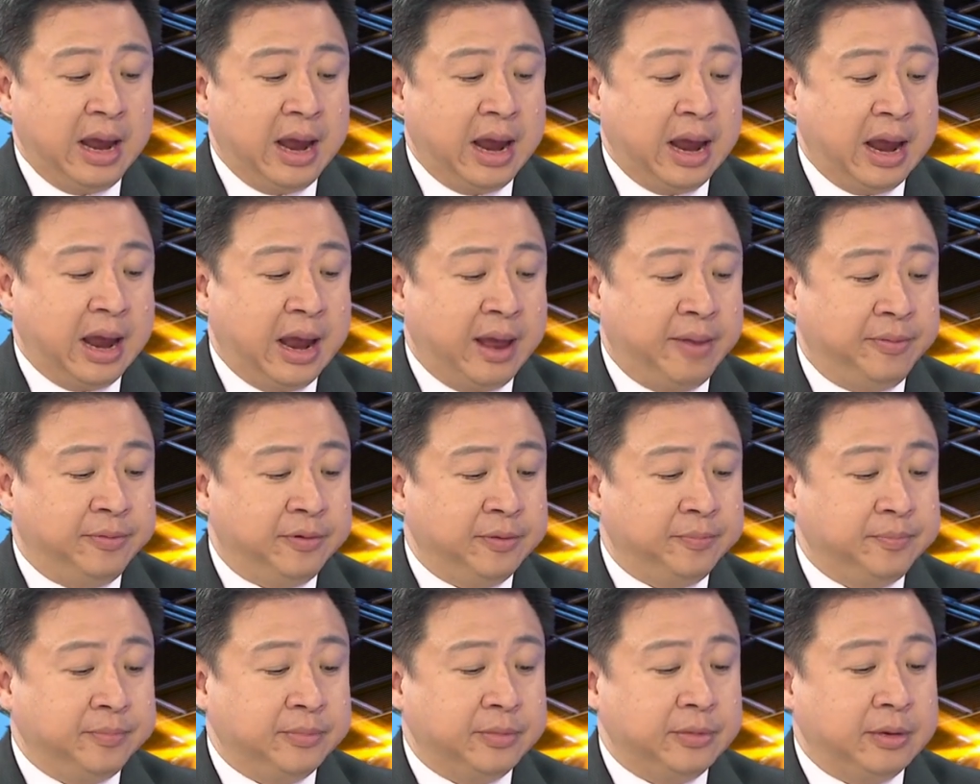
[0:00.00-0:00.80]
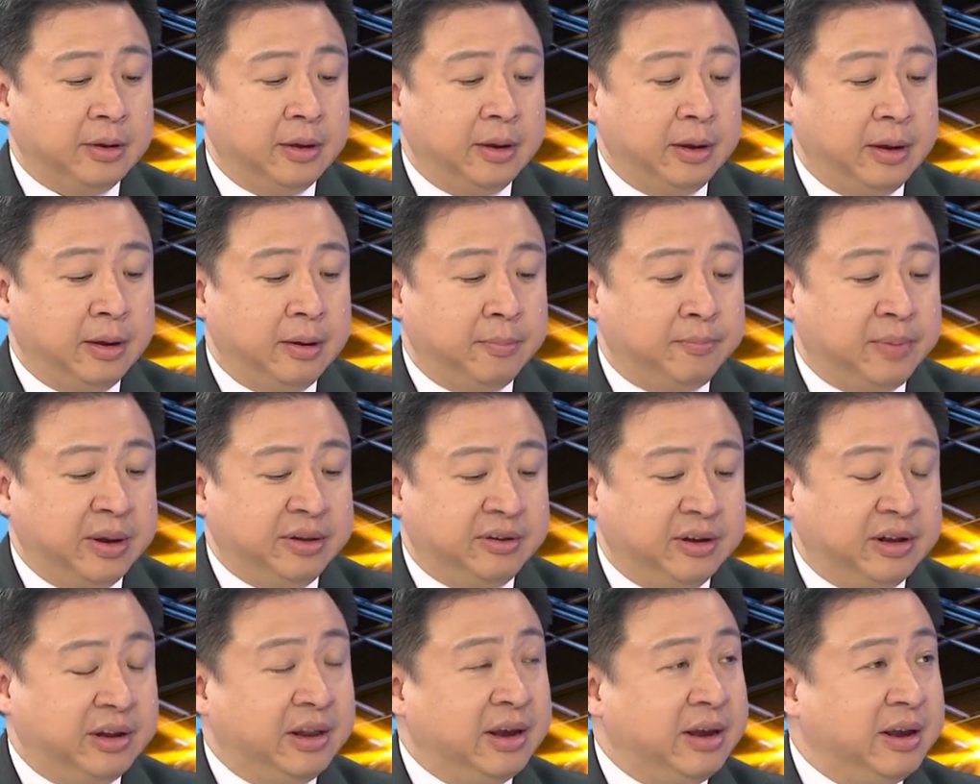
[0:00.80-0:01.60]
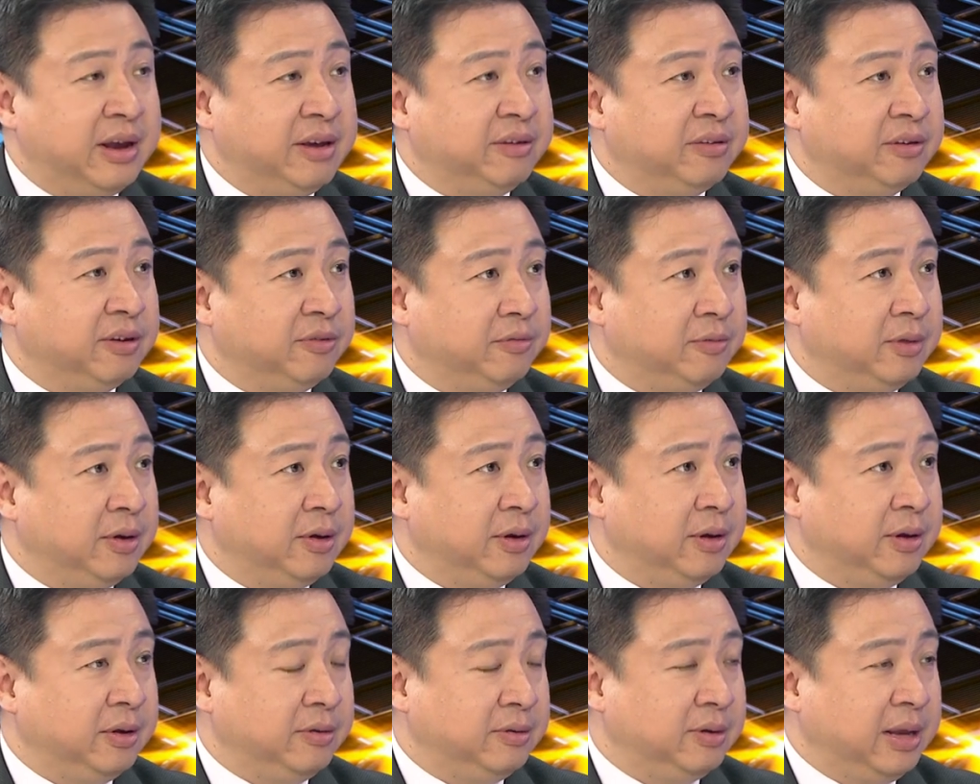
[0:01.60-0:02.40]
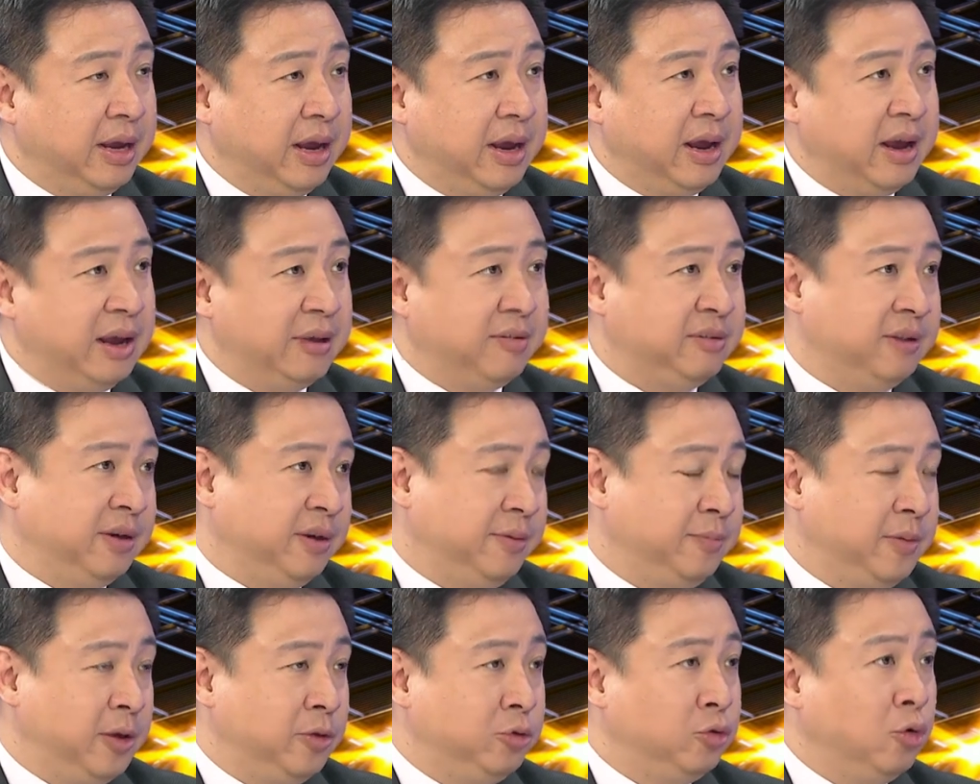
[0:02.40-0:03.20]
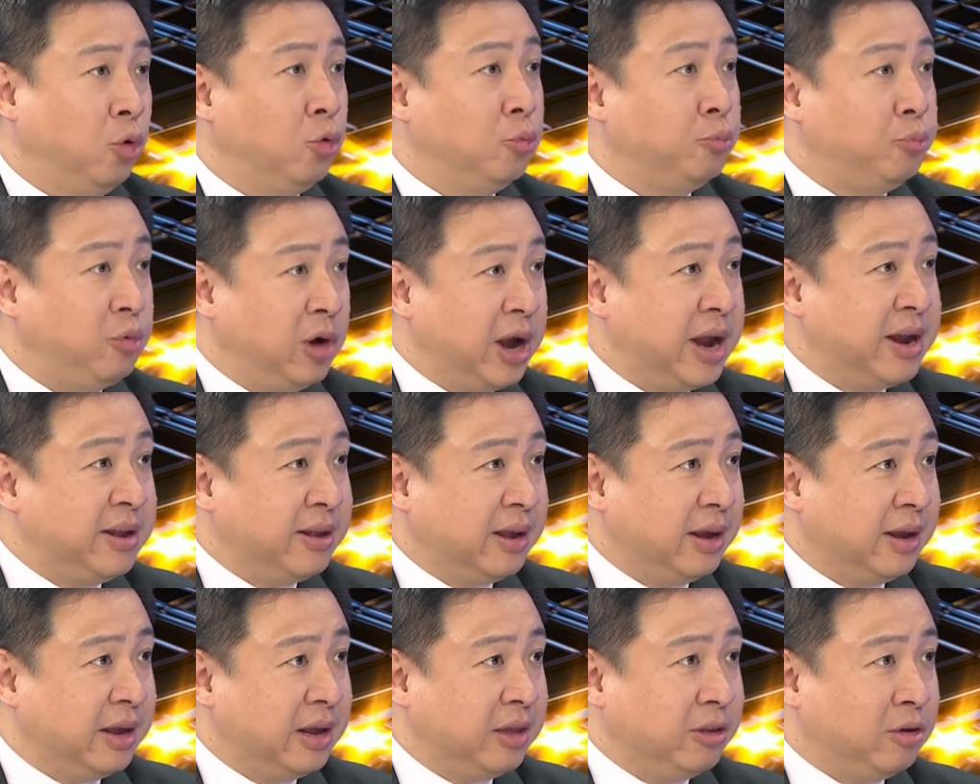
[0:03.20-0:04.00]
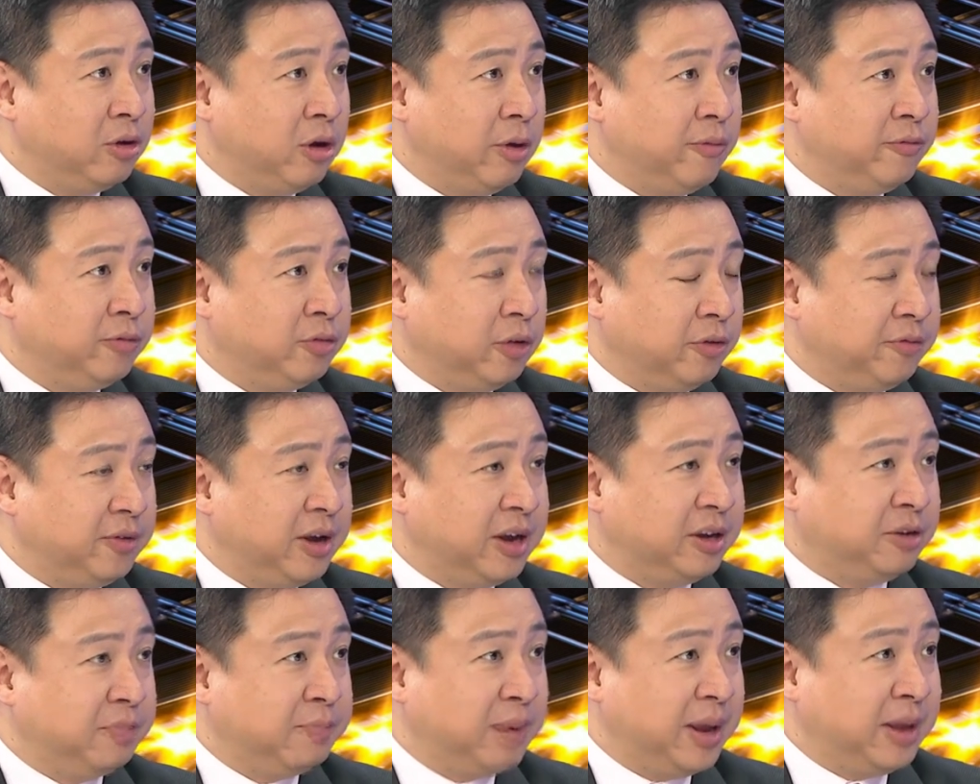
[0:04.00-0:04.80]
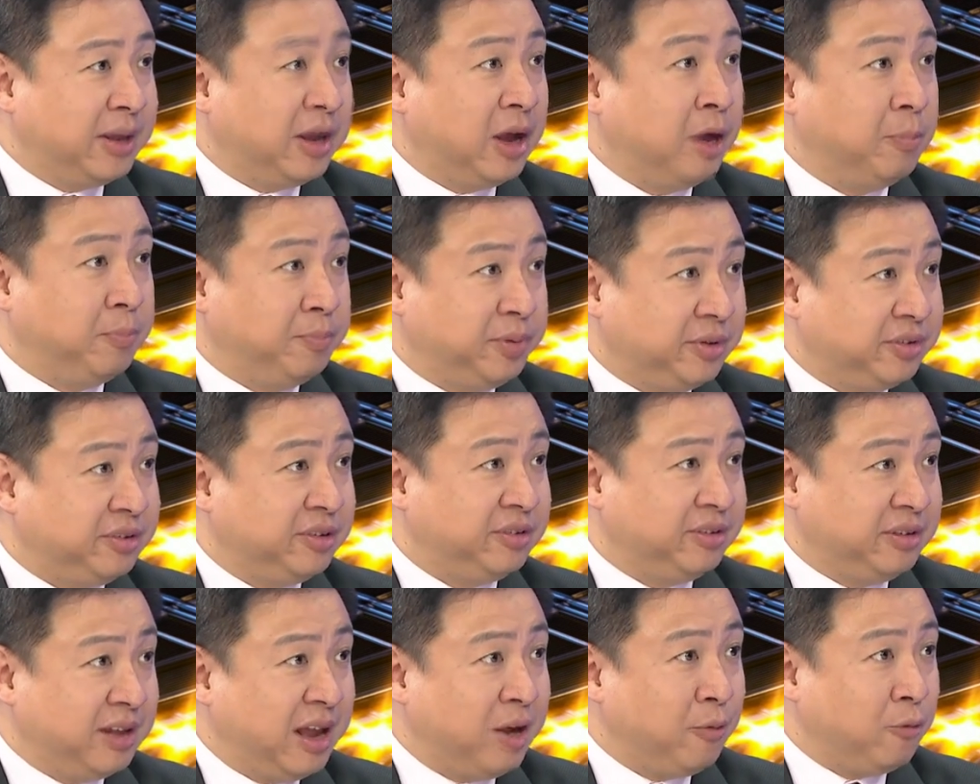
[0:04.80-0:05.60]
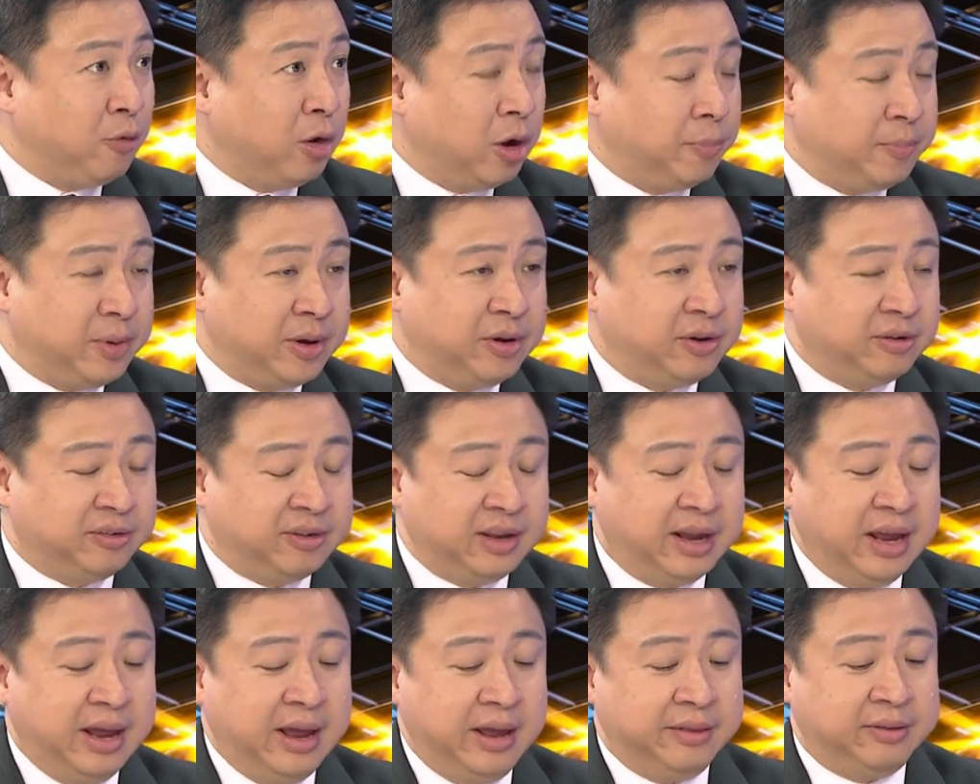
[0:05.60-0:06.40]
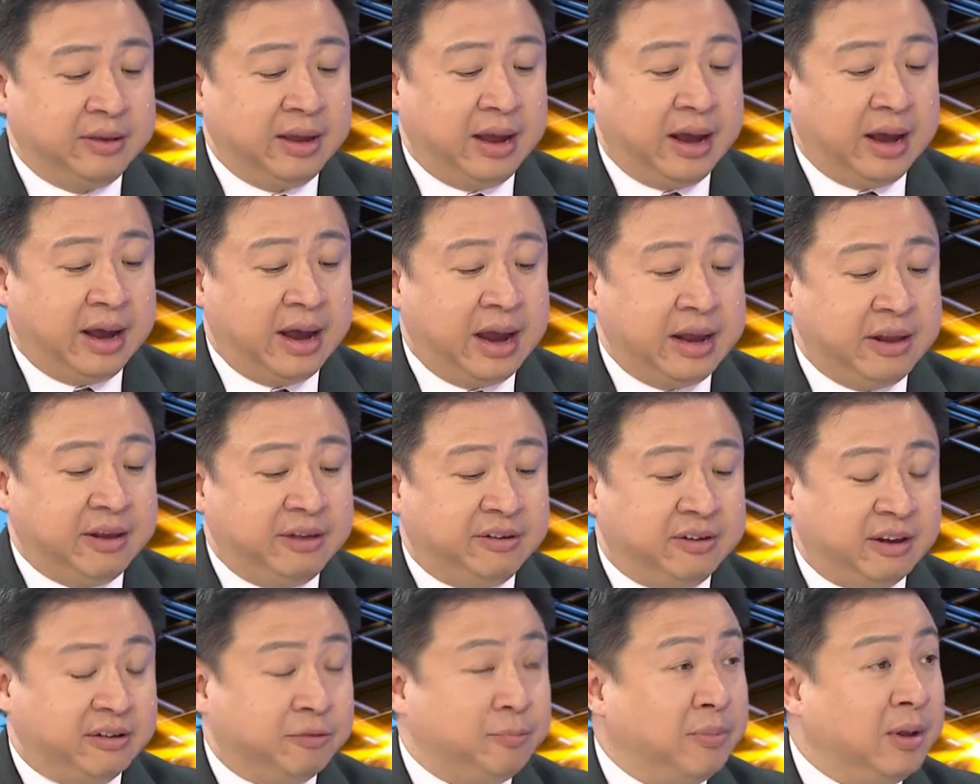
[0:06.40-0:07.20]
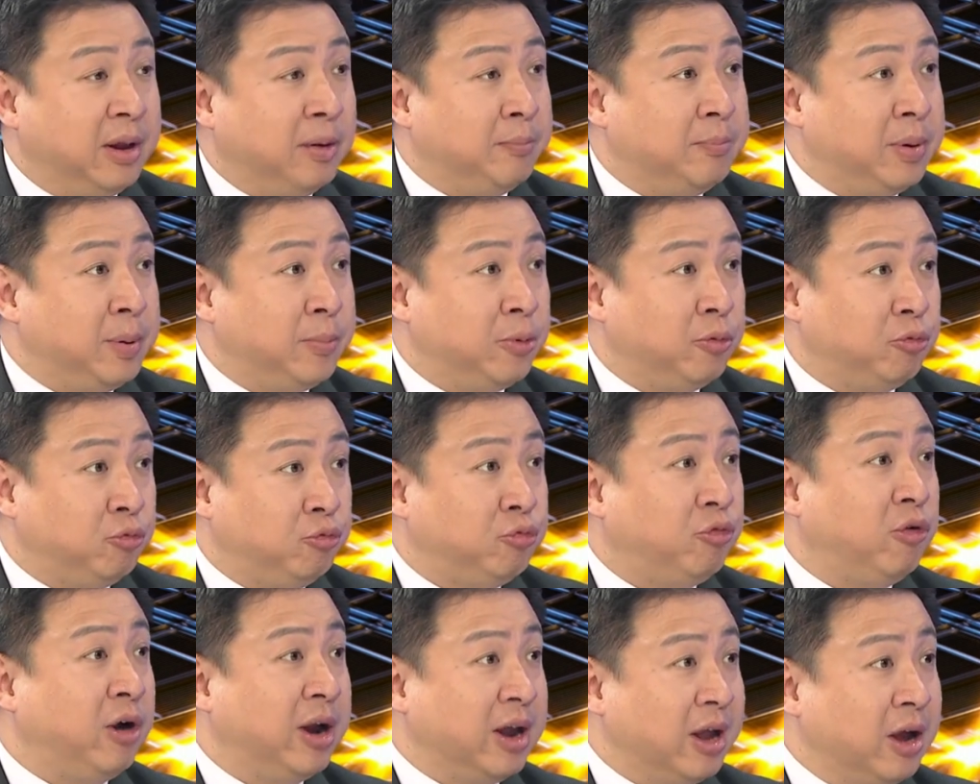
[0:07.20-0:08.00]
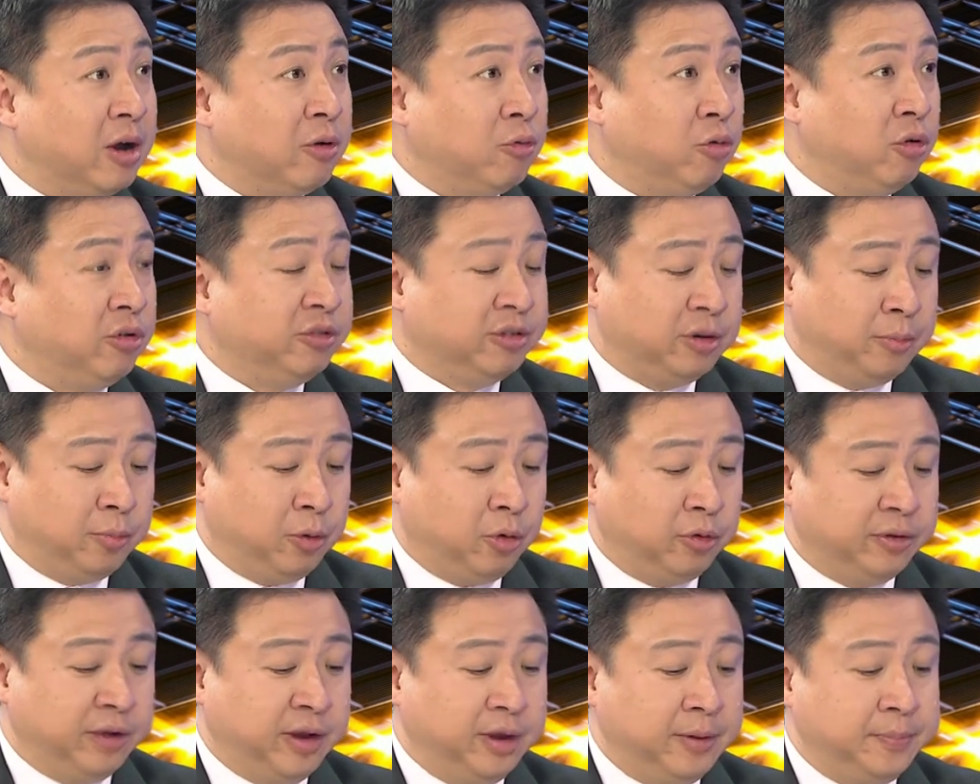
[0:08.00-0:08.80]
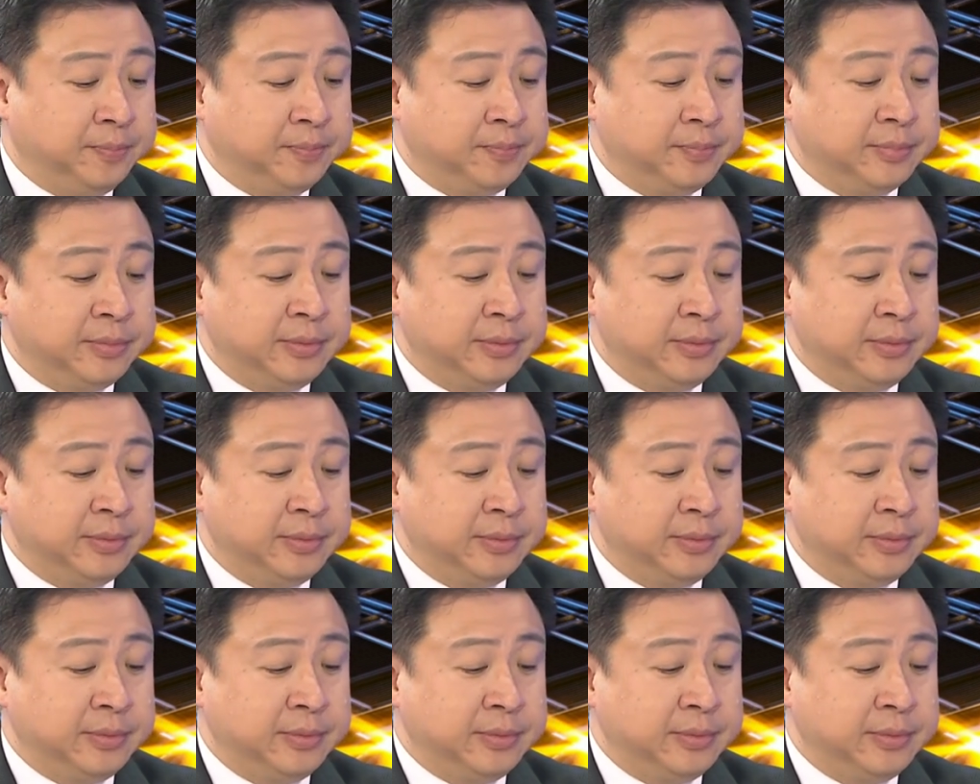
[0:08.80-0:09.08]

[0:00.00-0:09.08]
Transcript: and basically is a is, is a no-brainer in terms of expanding our business network because there are 86 million people right across the border.